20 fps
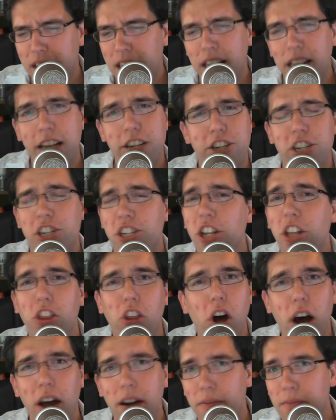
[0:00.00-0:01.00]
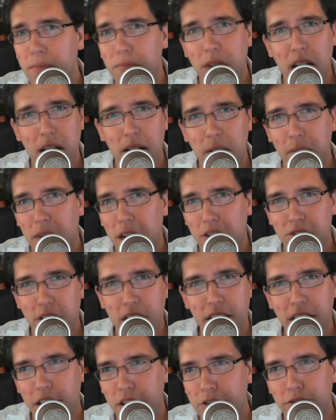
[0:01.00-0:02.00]
That's just a thought. I'm not trying to
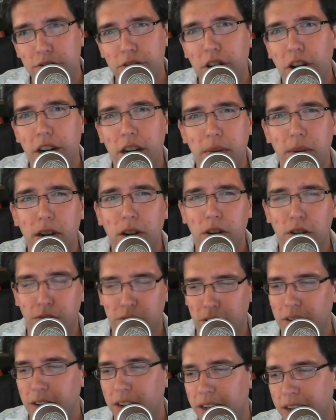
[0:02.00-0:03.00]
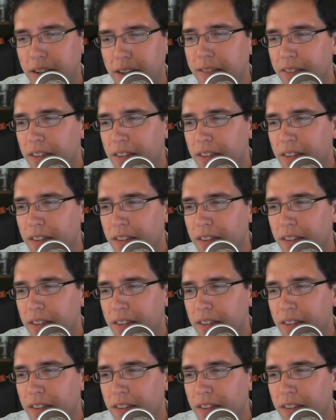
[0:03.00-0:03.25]
get into an argument over